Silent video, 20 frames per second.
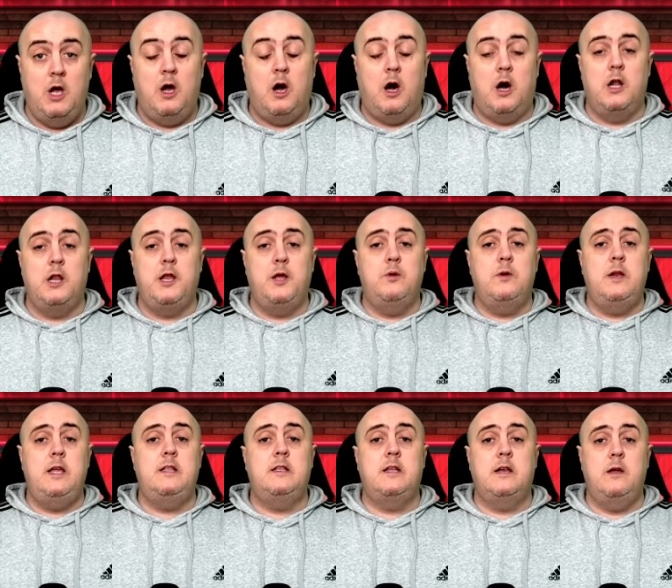All you
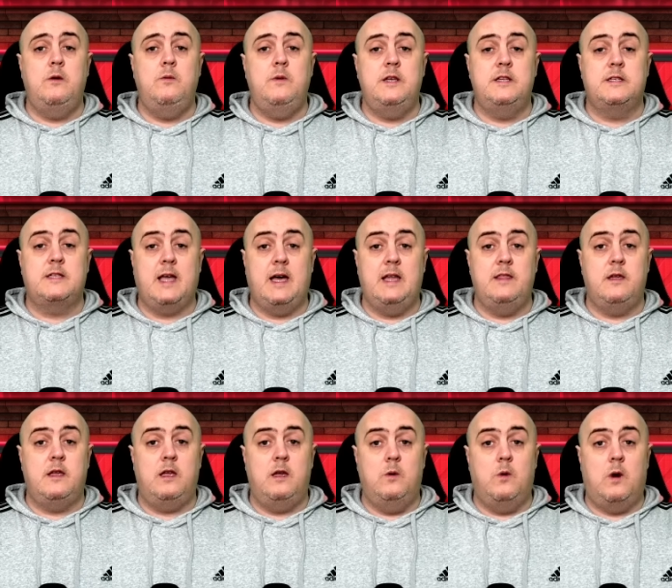need to do is scan the
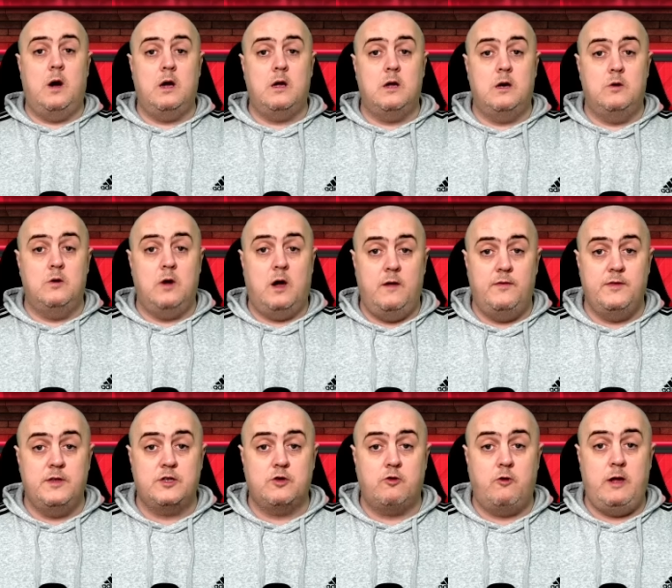QR code on
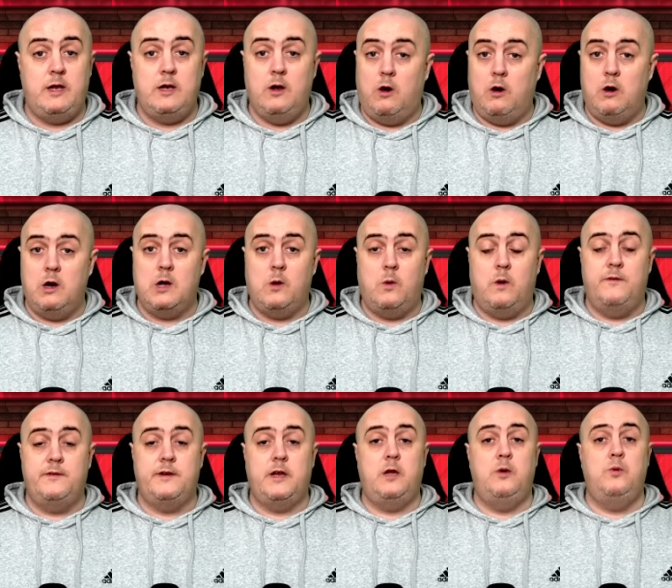the screen or go
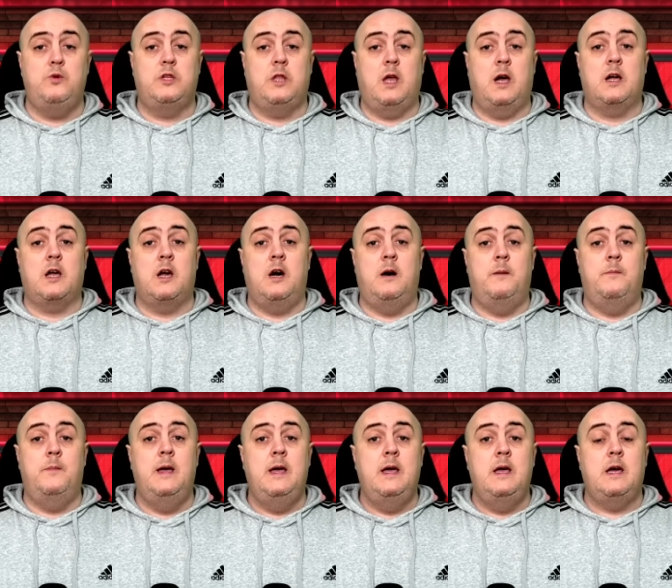over to Oosh.com